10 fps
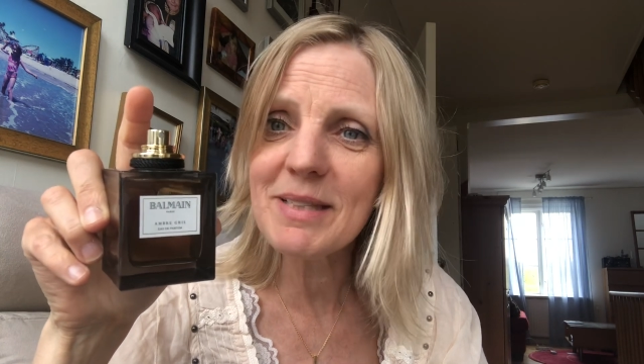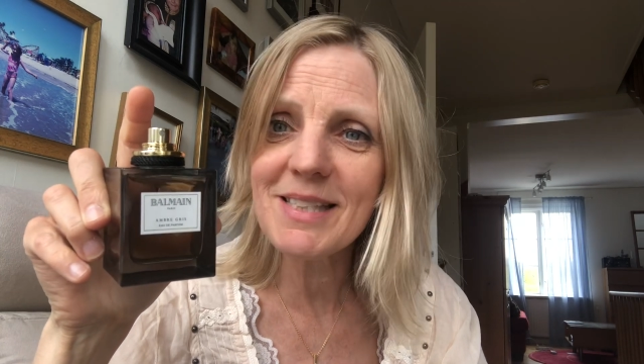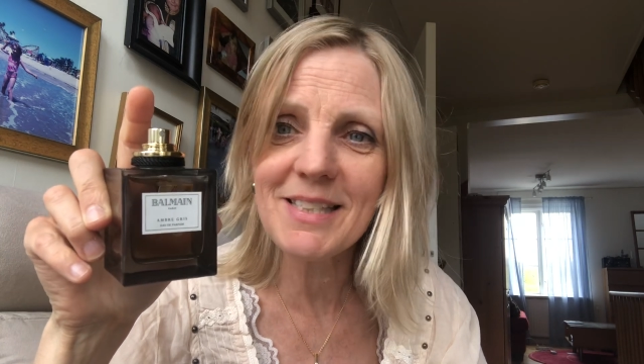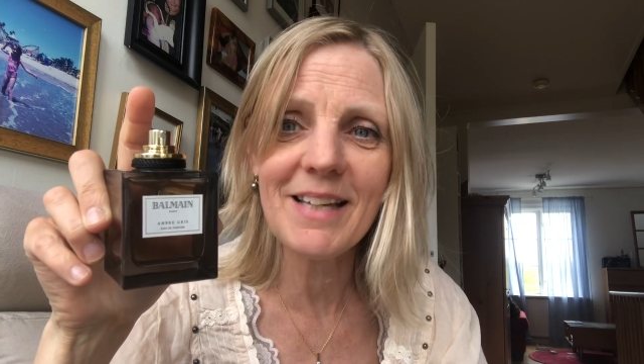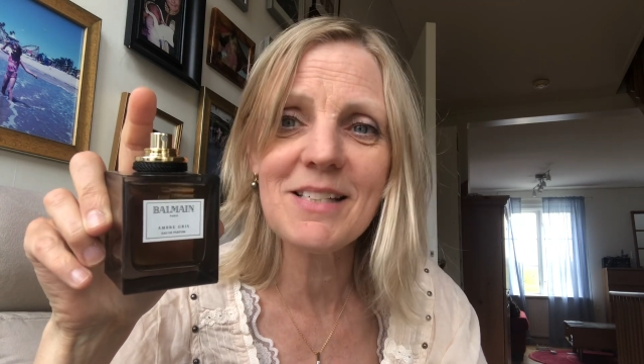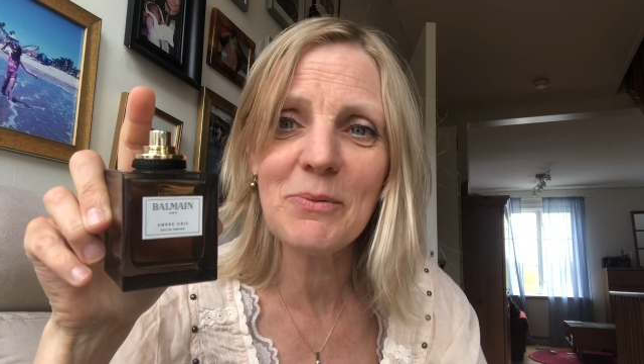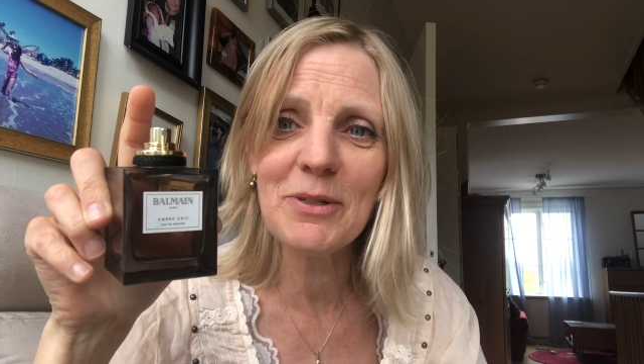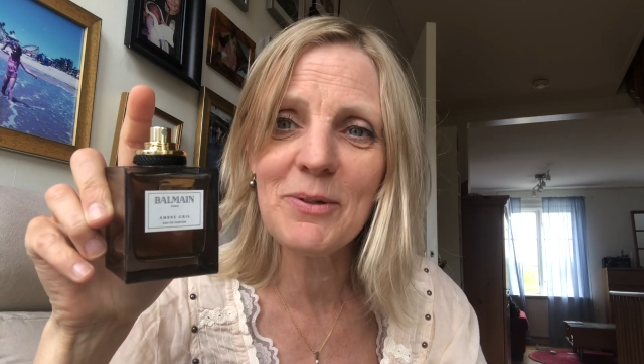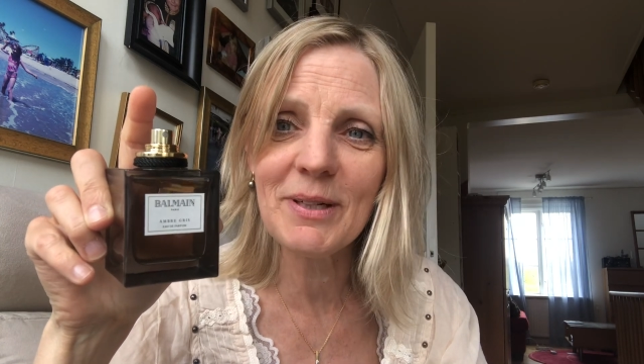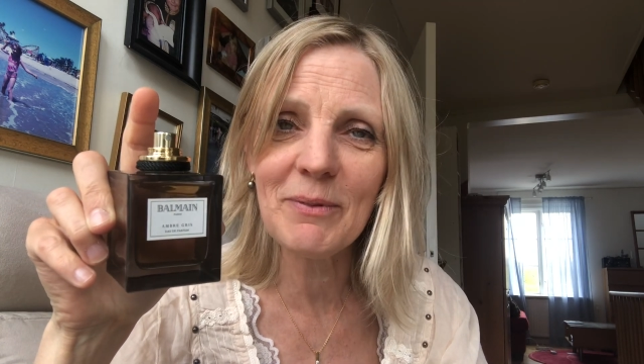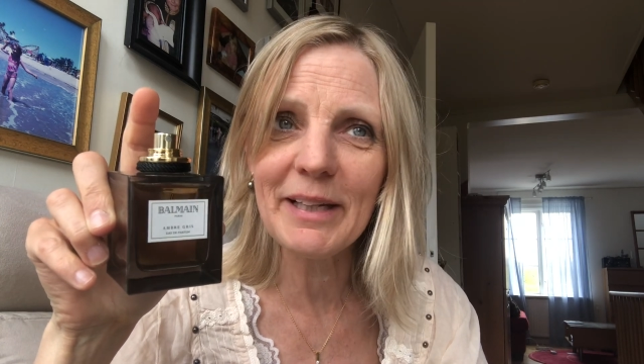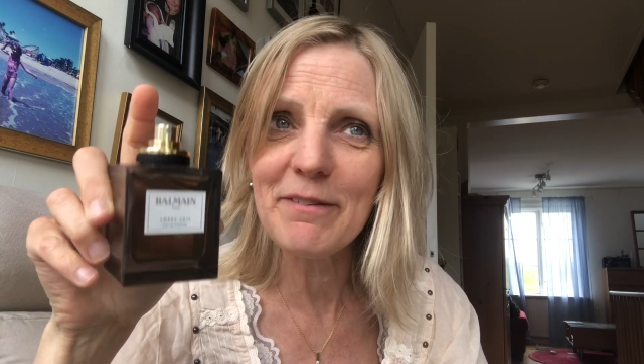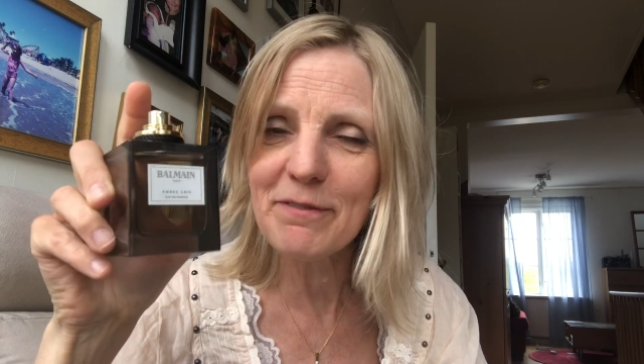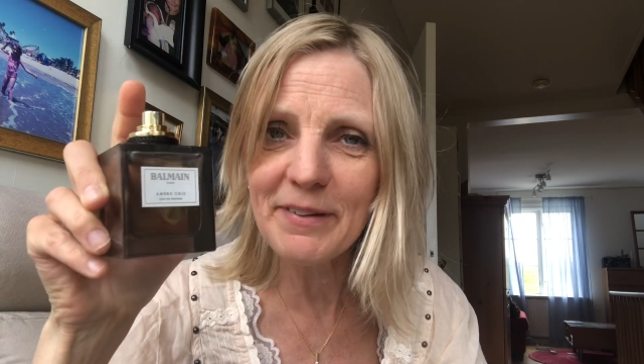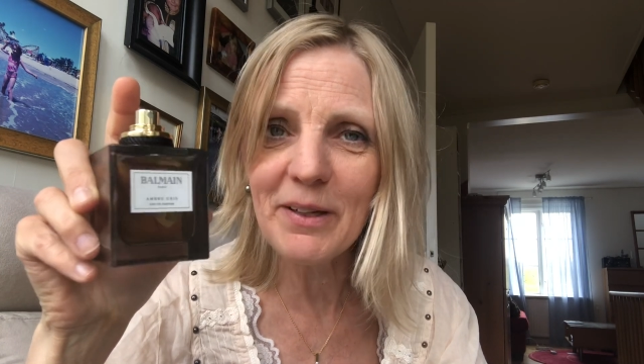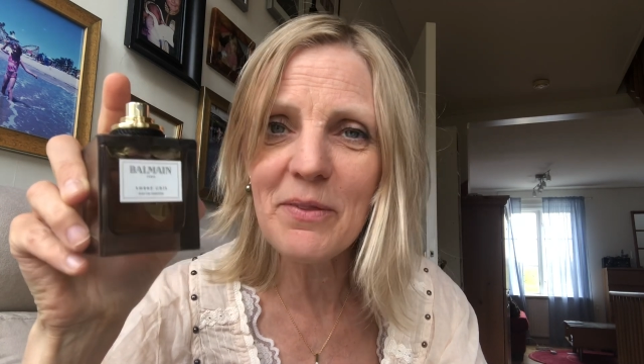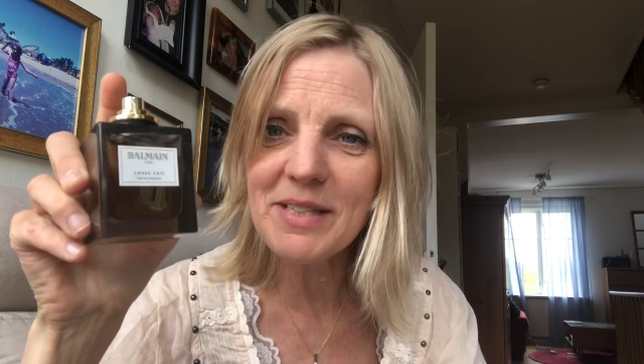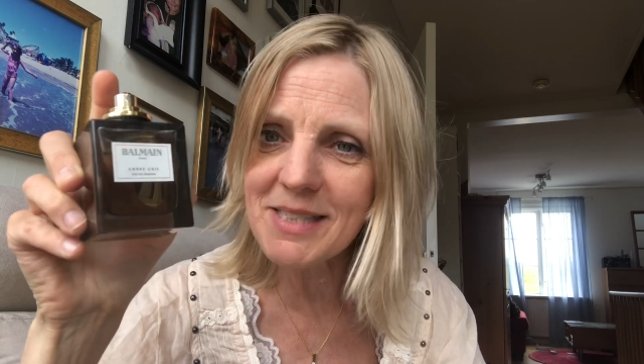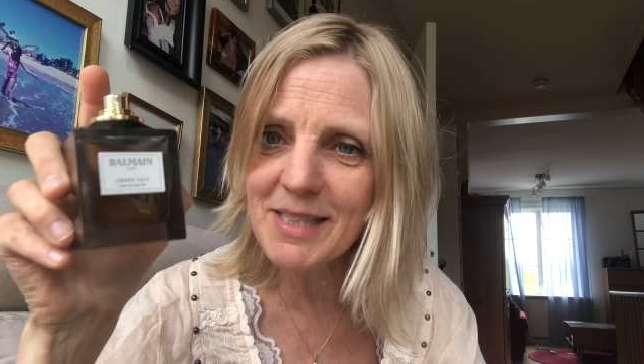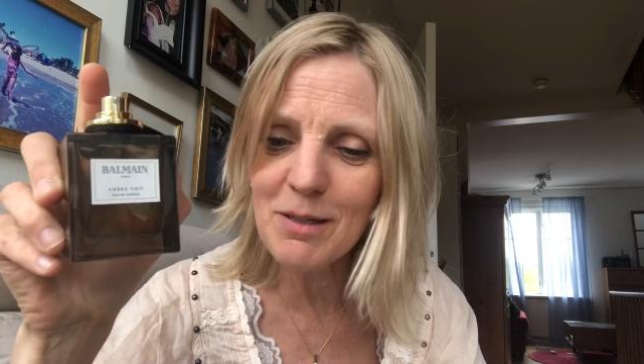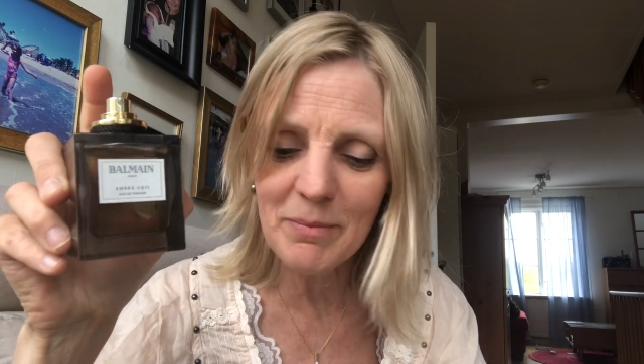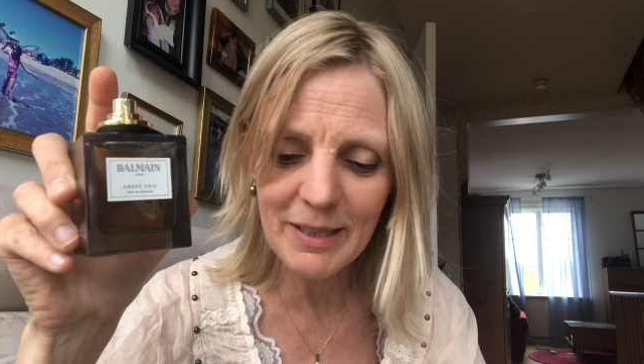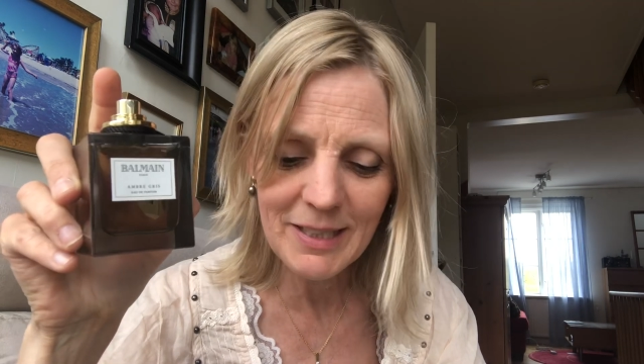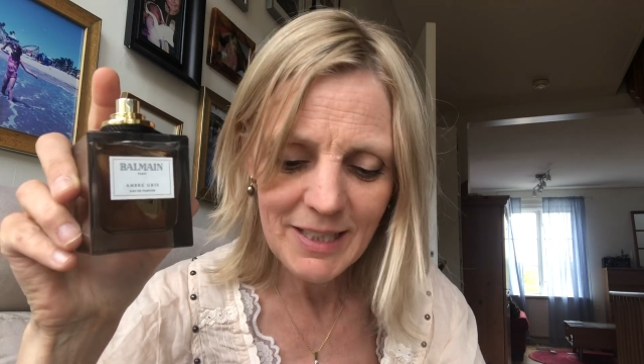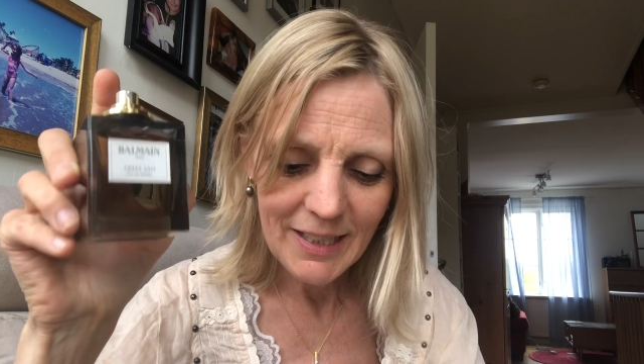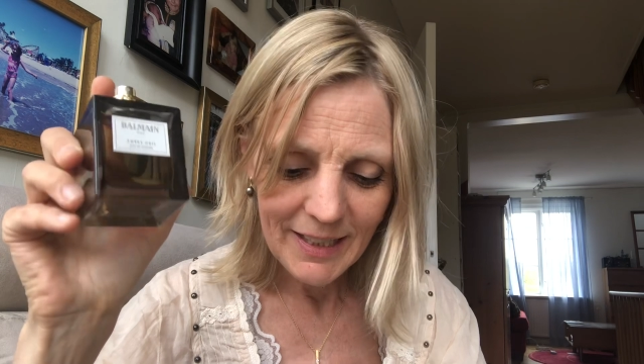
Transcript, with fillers: scent where you can really feel the cinnamon.